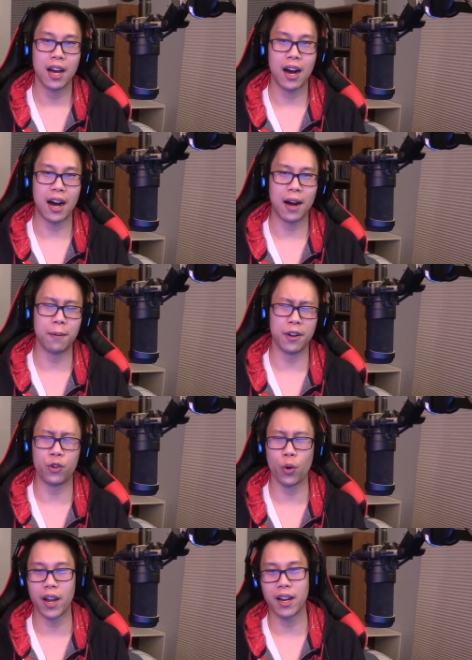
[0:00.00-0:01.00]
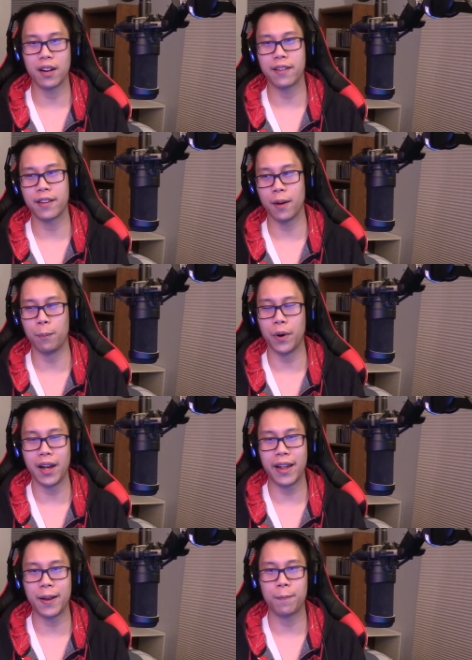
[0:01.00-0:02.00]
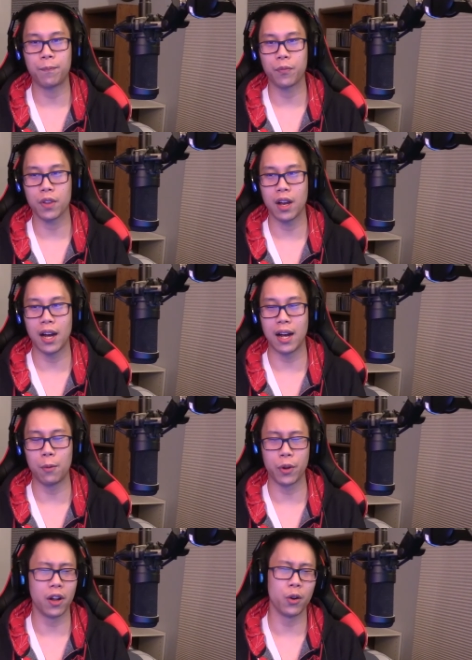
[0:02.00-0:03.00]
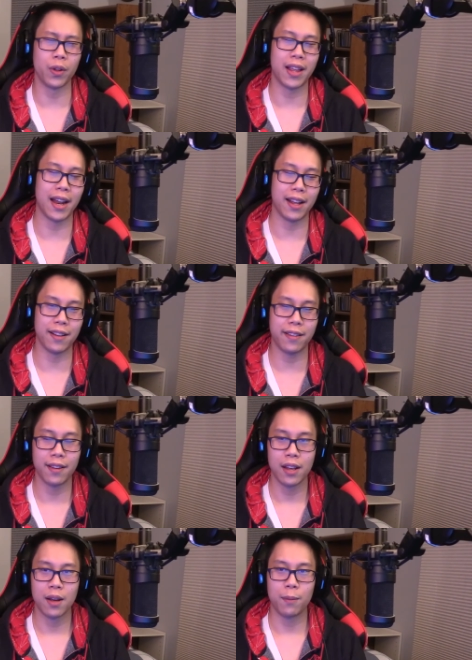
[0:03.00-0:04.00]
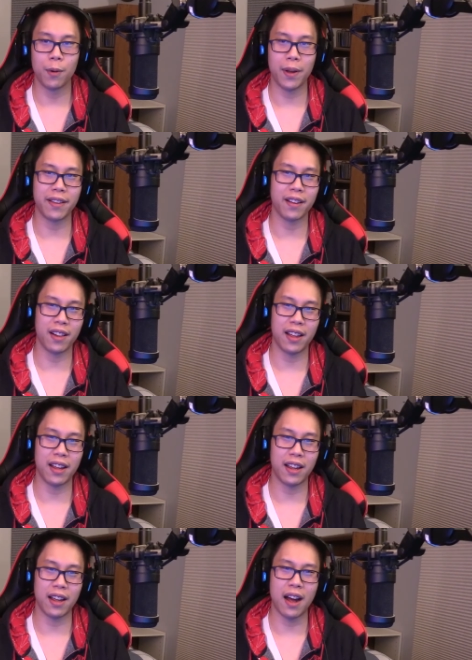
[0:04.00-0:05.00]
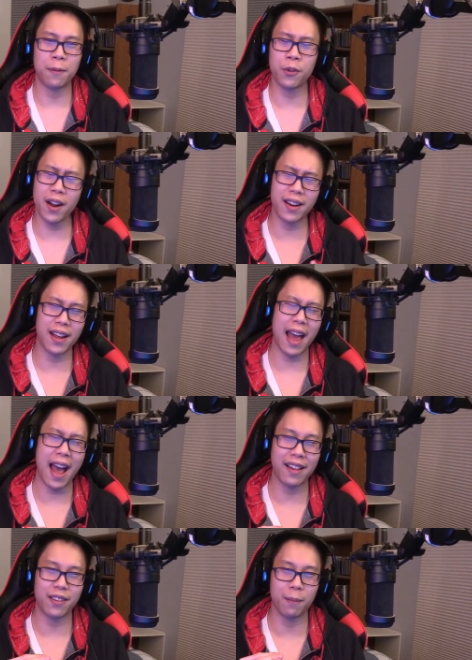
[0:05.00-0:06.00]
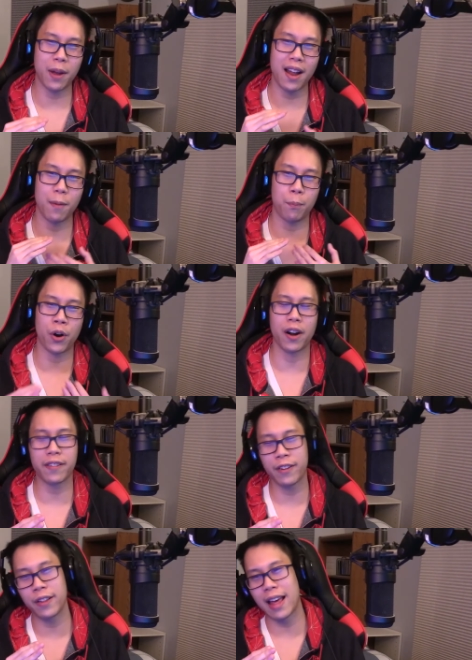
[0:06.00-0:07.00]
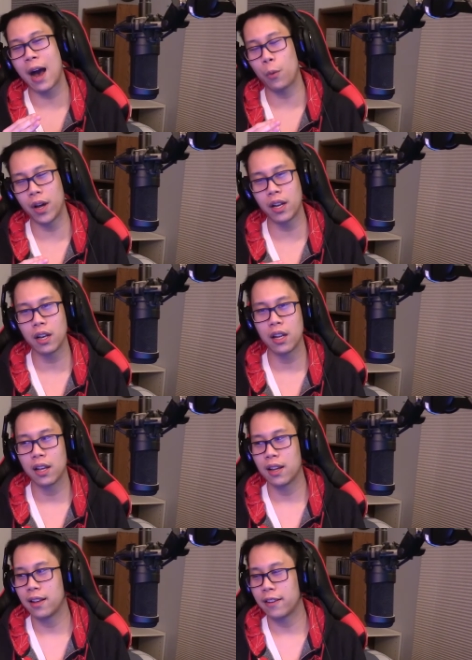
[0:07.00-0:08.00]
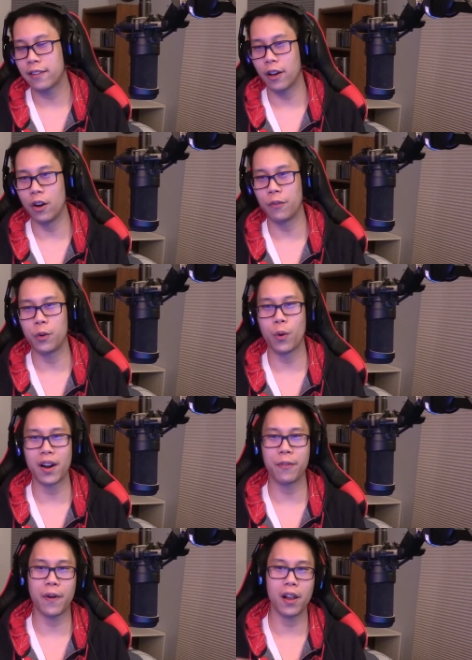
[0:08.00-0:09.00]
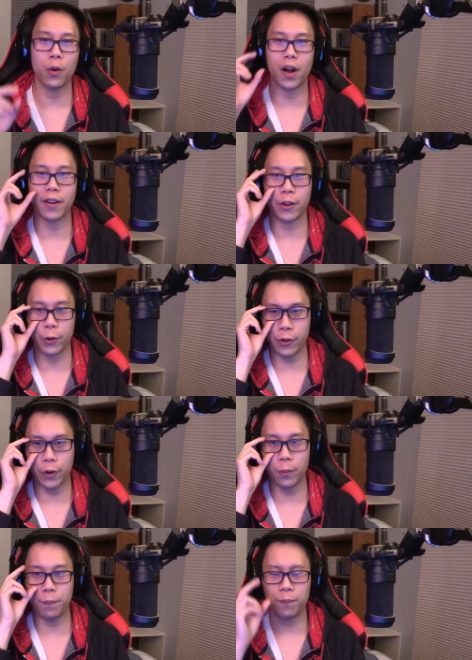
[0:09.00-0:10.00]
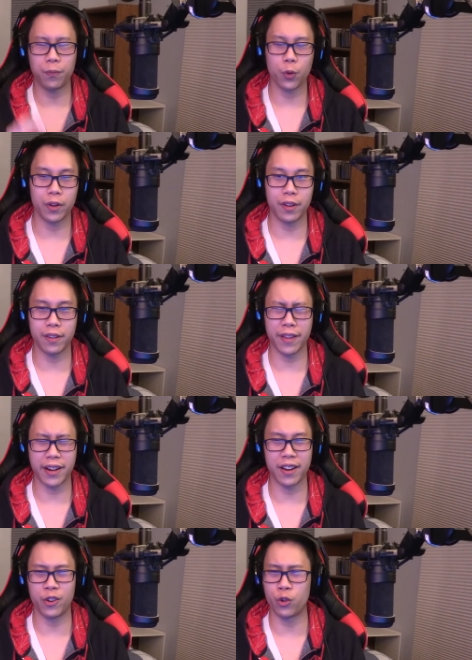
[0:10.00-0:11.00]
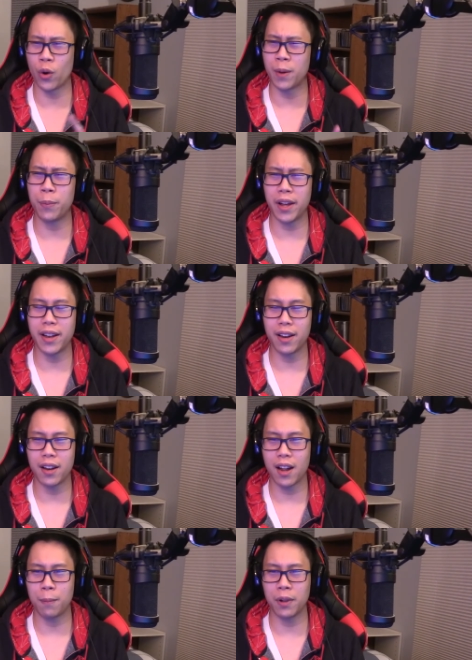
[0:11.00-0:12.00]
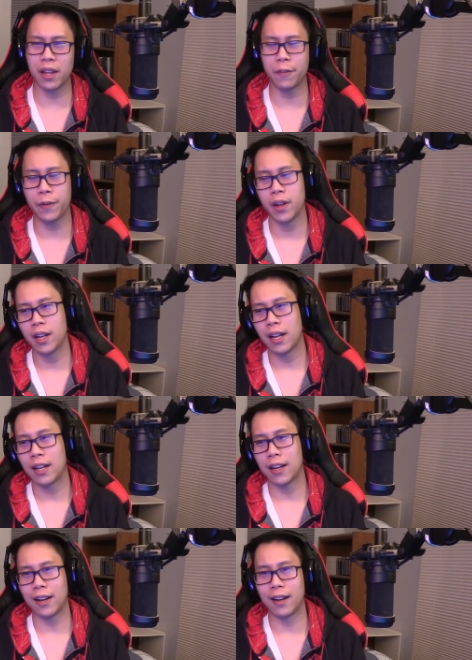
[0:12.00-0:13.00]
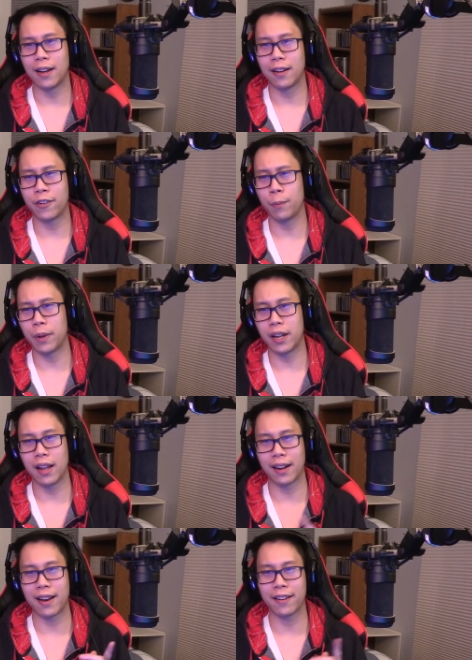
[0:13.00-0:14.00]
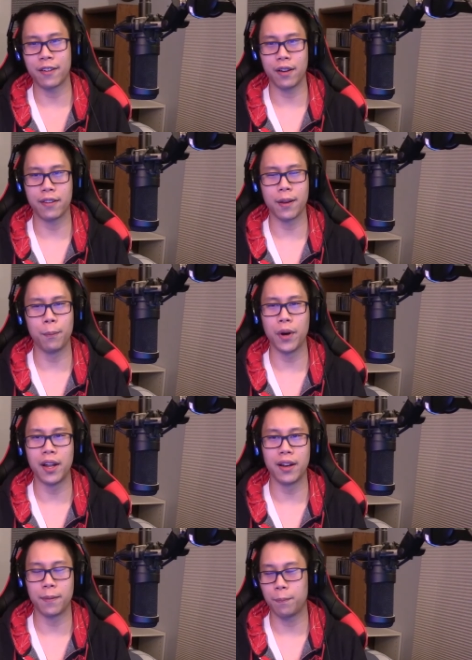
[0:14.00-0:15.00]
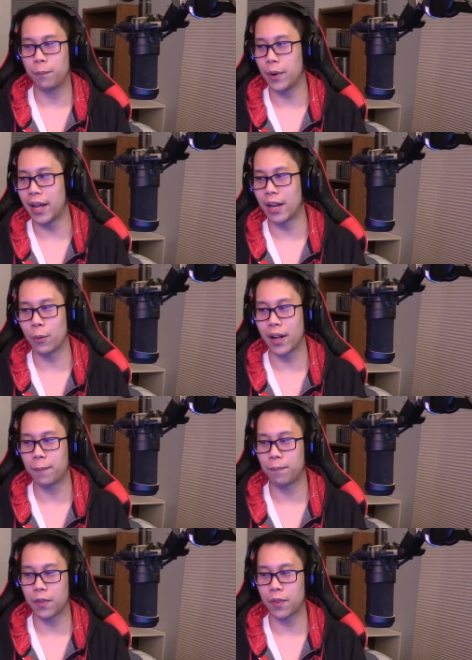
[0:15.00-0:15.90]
the join sub button. We all know what that is. But basically, I'm trying to add some kind of perks to that one. So if you want to follow on YouTube, which is like the join button, I believe, should be like next to the sub button. But anyway,